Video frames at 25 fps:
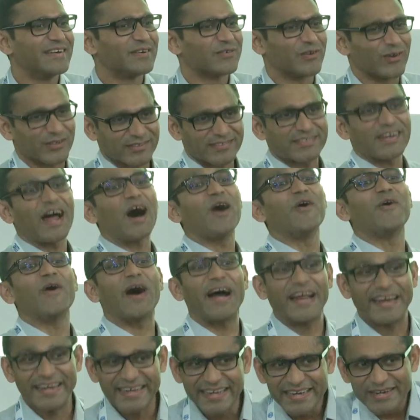because now
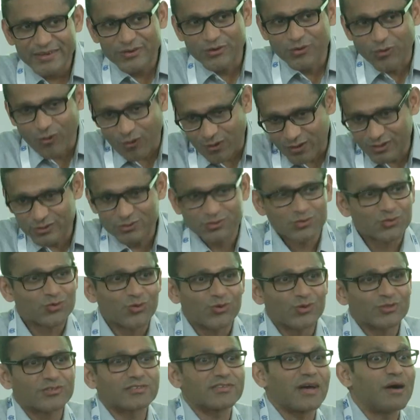I need to
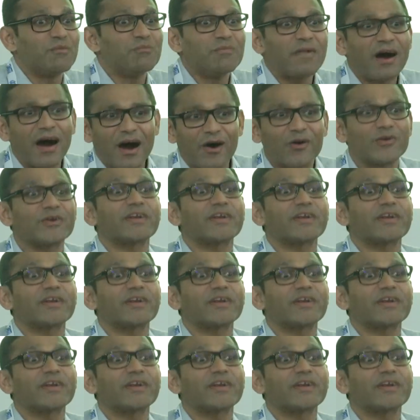also somehow